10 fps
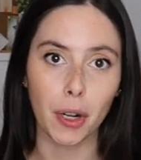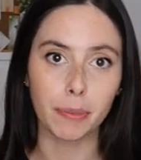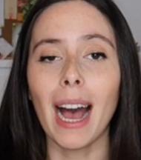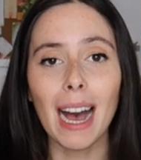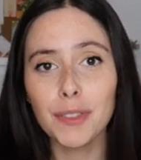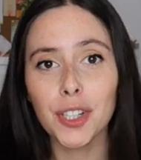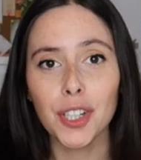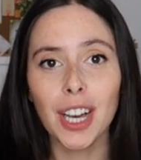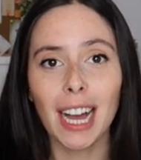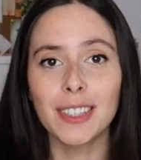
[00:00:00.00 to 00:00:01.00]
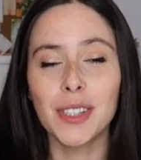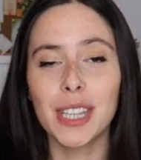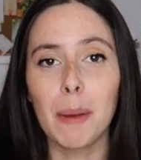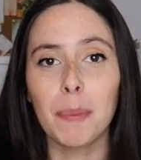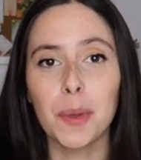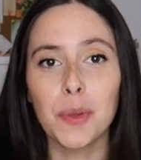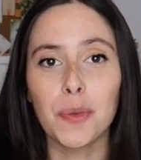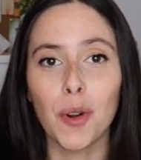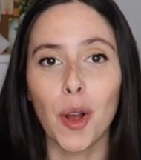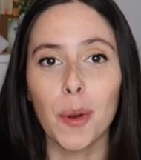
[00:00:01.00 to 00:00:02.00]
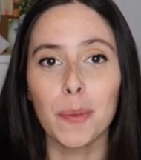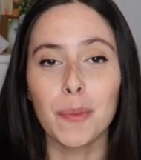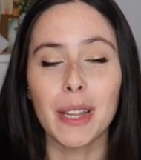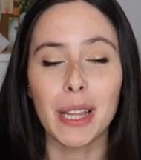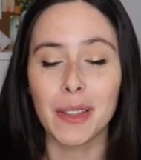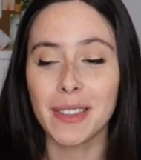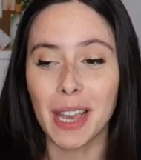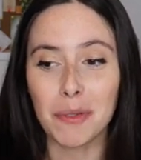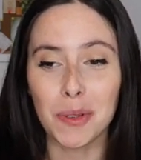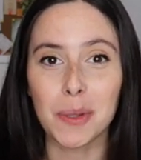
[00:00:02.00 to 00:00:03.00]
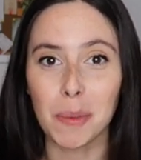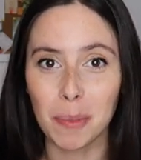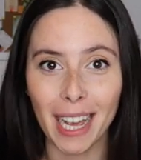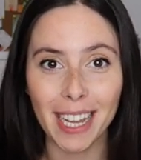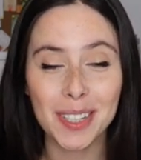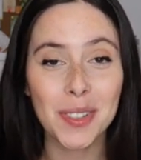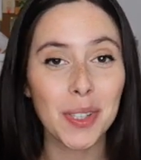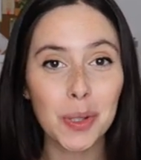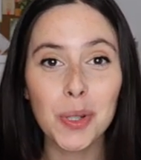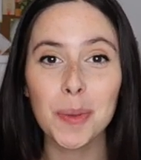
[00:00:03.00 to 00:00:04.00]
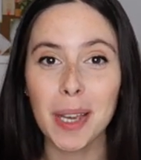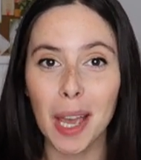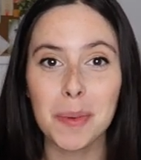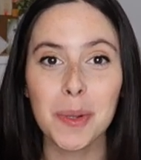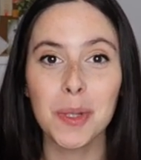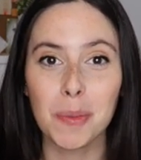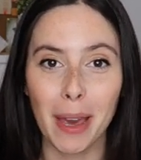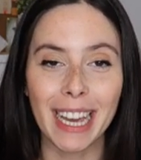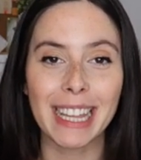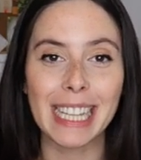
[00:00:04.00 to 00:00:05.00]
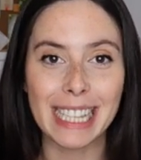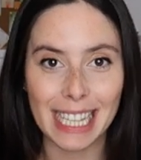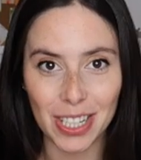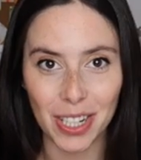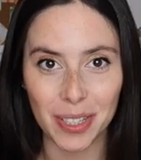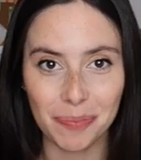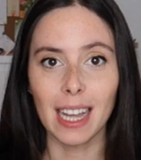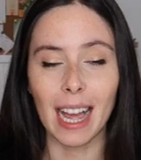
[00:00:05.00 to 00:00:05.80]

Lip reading: So after you got your samples from the several suppliers, you should be able to make a decision.